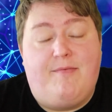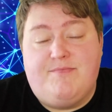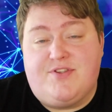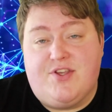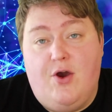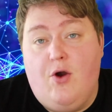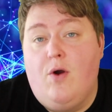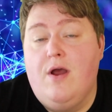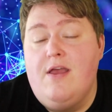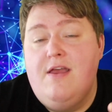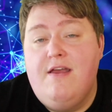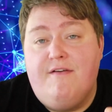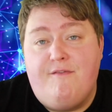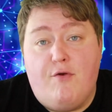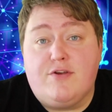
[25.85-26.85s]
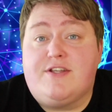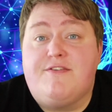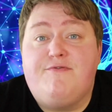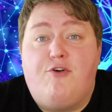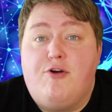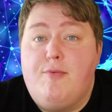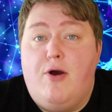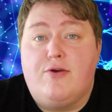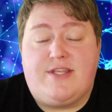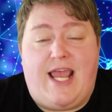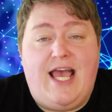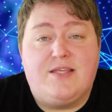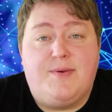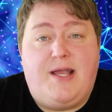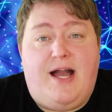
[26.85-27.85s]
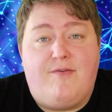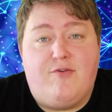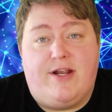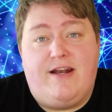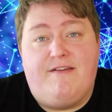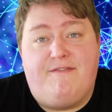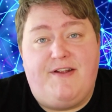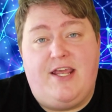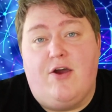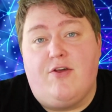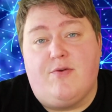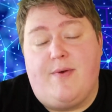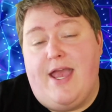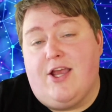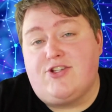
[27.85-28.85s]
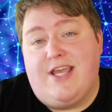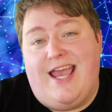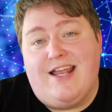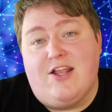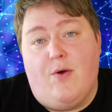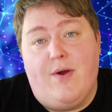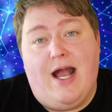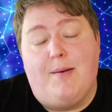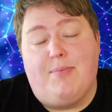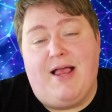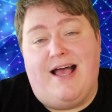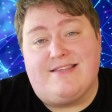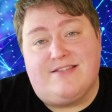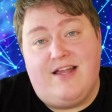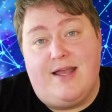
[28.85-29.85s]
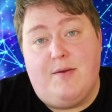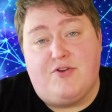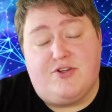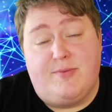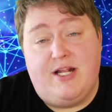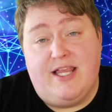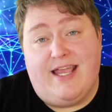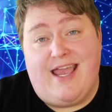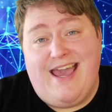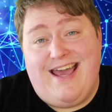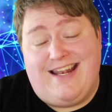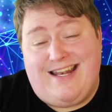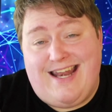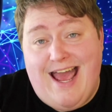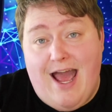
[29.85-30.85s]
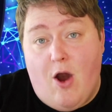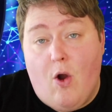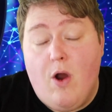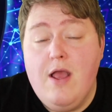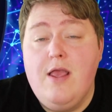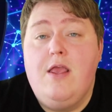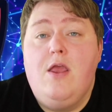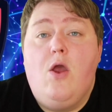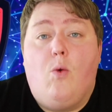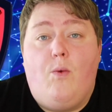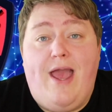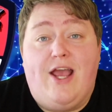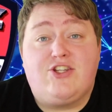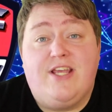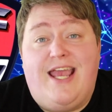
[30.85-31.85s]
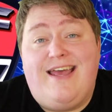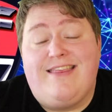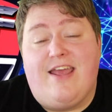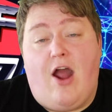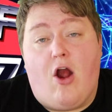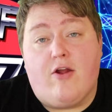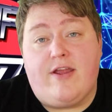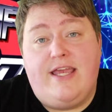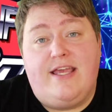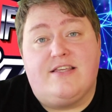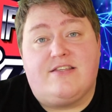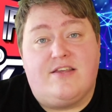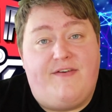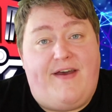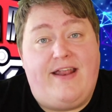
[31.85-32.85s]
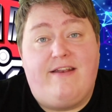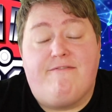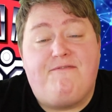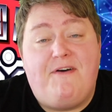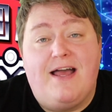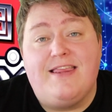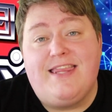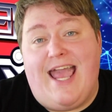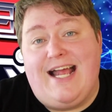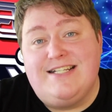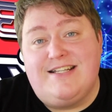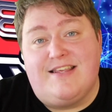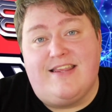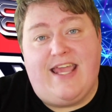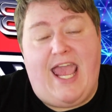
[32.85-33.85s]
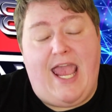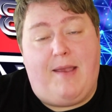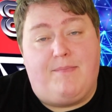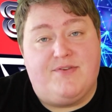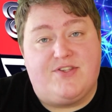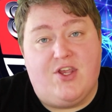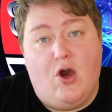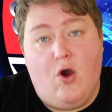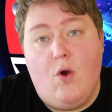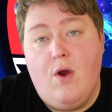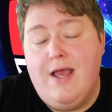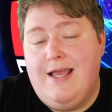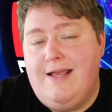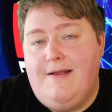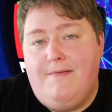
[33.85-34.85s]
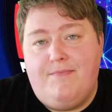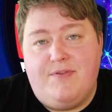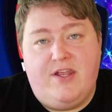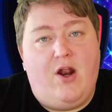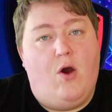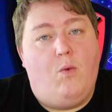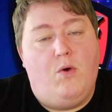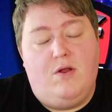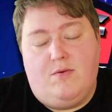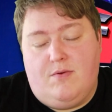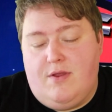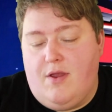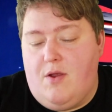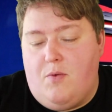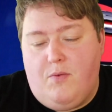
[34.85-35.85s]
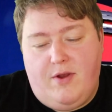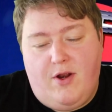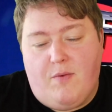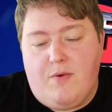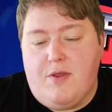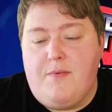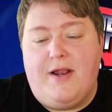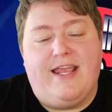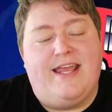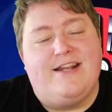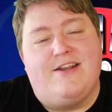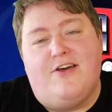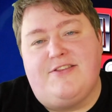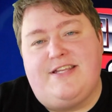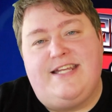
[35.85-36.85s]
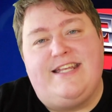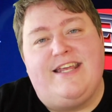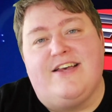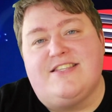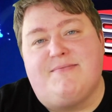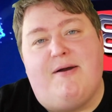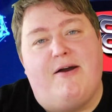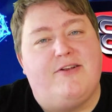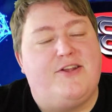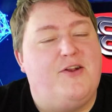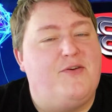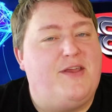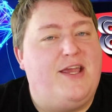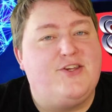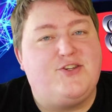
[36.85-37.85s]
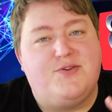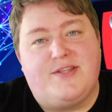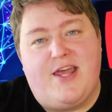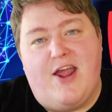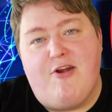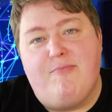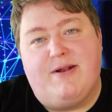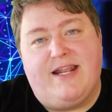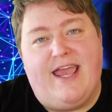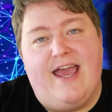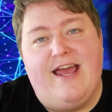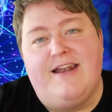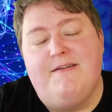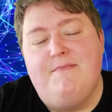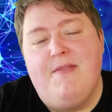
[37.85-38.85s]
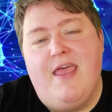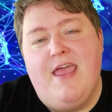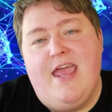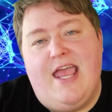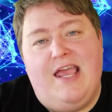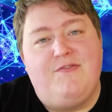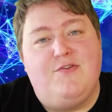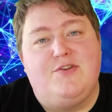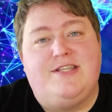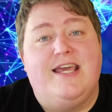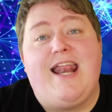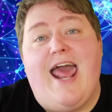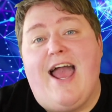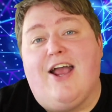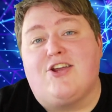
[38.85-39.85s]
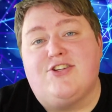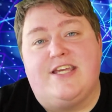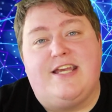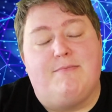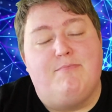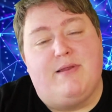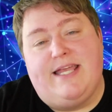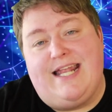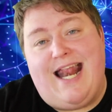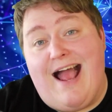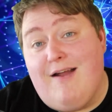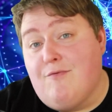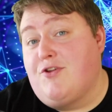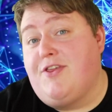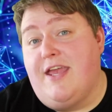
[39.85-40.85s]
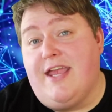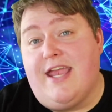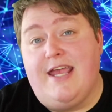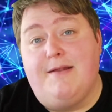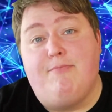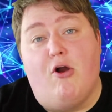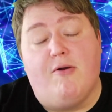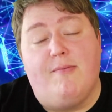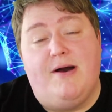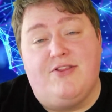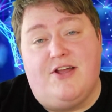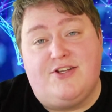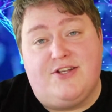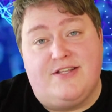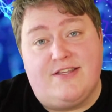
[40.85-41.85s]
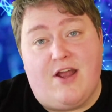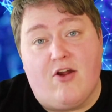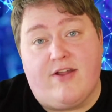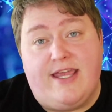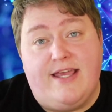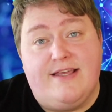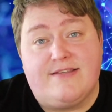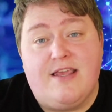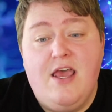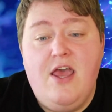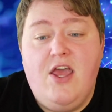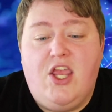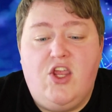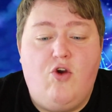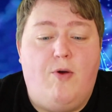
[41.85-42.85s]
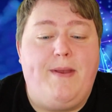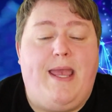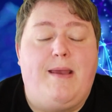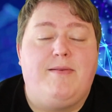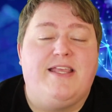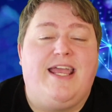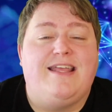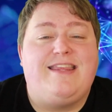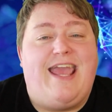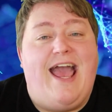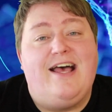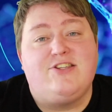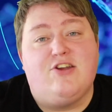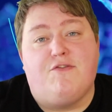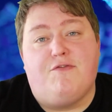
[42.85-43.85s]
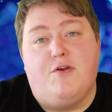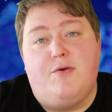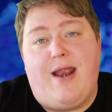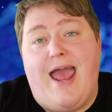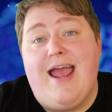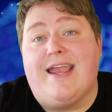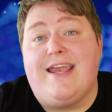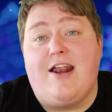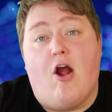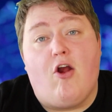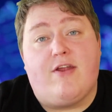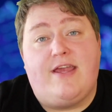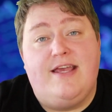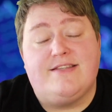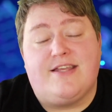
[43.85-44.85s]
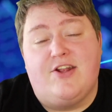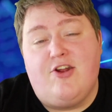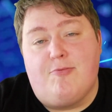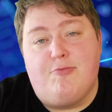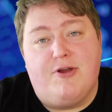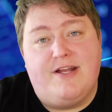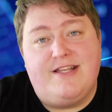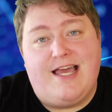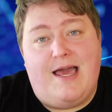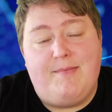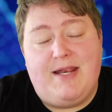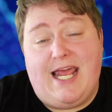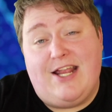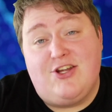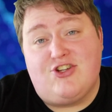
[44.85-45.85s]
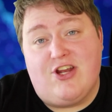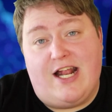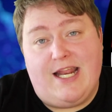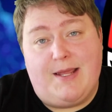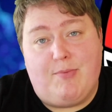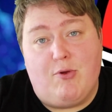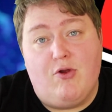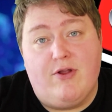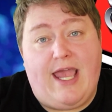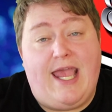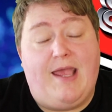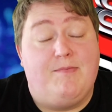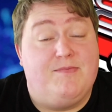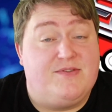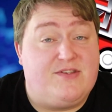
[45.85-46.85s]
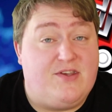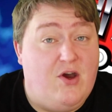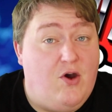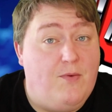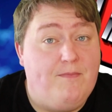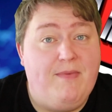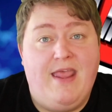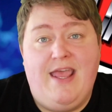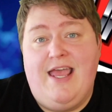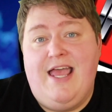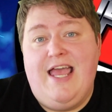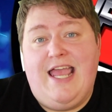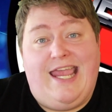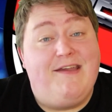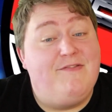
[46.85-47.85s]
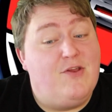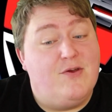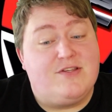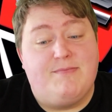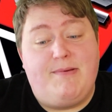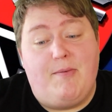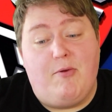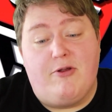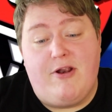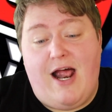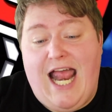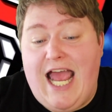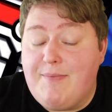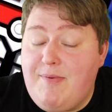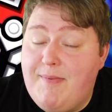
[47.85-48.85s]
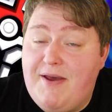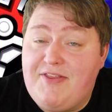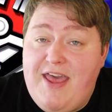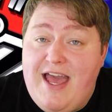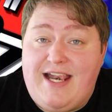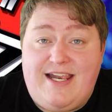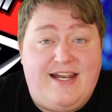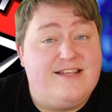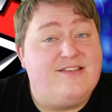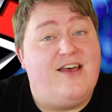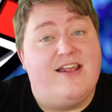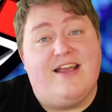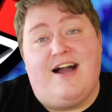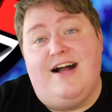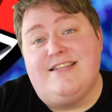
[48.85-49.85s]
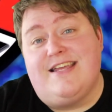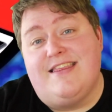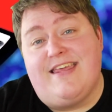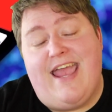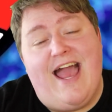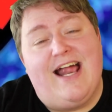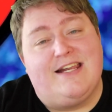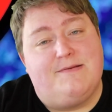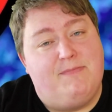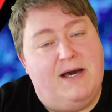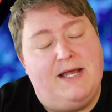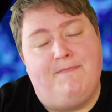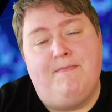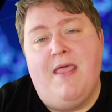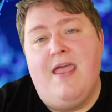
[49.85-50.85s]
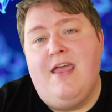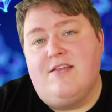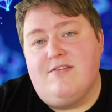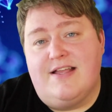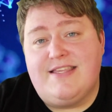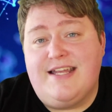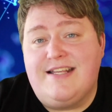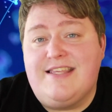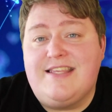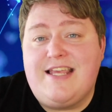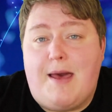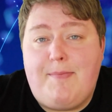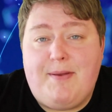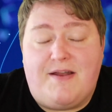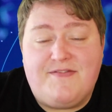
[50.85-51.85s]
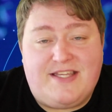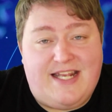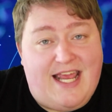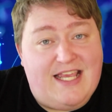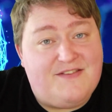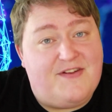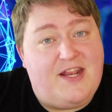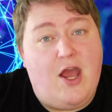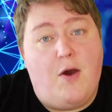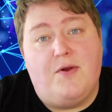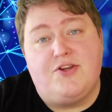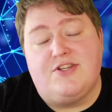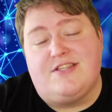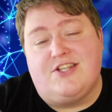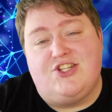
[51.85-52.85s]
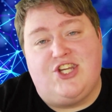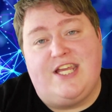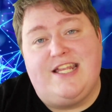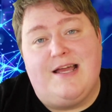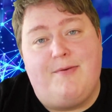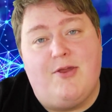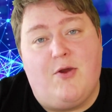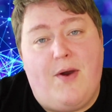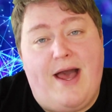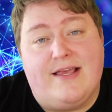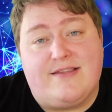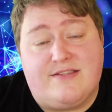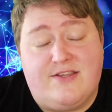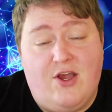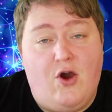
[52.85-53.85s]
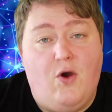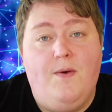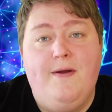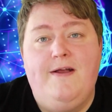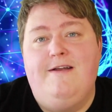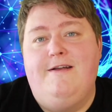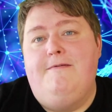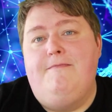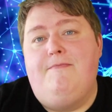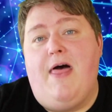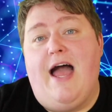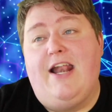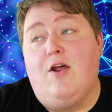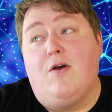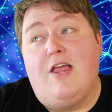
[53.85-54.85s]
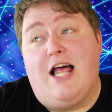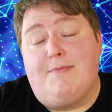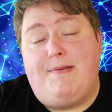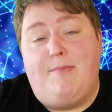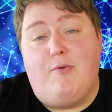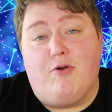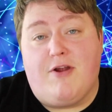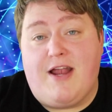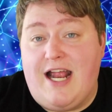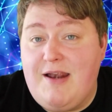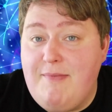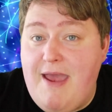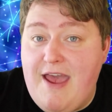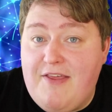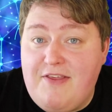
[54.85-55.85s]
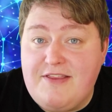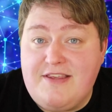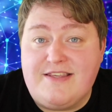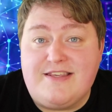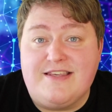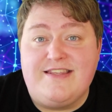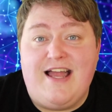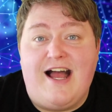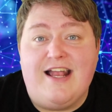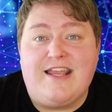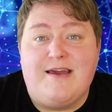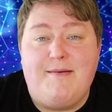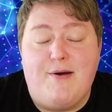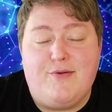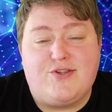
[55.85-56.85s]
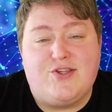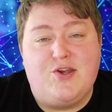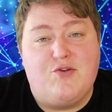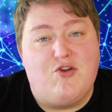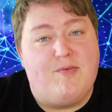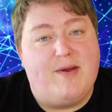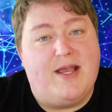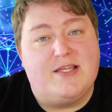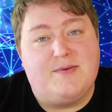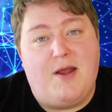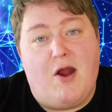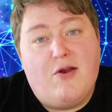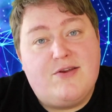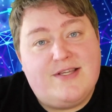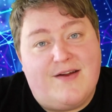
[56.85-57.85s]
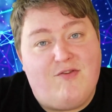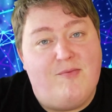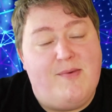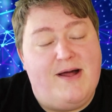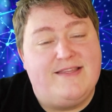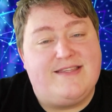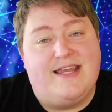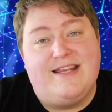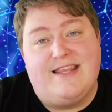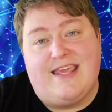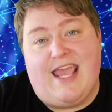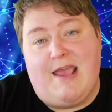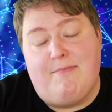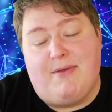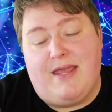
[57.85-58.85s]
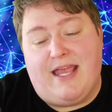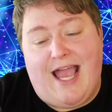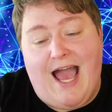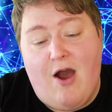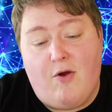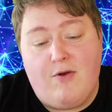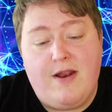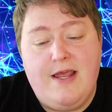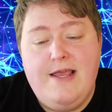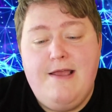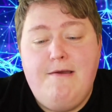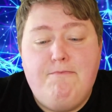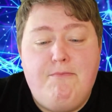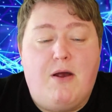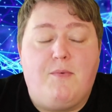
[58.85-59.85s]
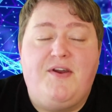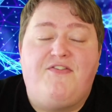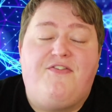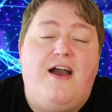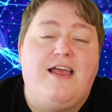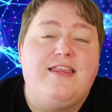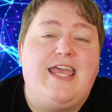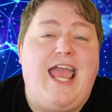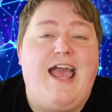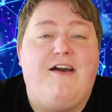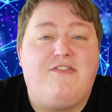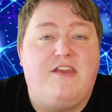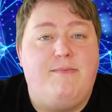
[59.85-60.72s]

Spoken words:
So, first and foremost, as we covered in a video that we actually had going up last night, which I'm going to link ahead now, we actually had the Arceus event finally added to the game. So, we don't really want to get into all the details about, the issues there, but again, if you did actually complete everything in Pokemon Legends Arceus, you will be able to get the Azure Flute and get Arceus in your Brilliant Diamond and Shining Pearl games. So, even though some people are not happy about that, it is a lot of content they added. But let's get to the topic of today's video, which is the GWS. So I know a lot of people were kind of mad that this has not come out sooner because we are several months into the game being out, but we finally have the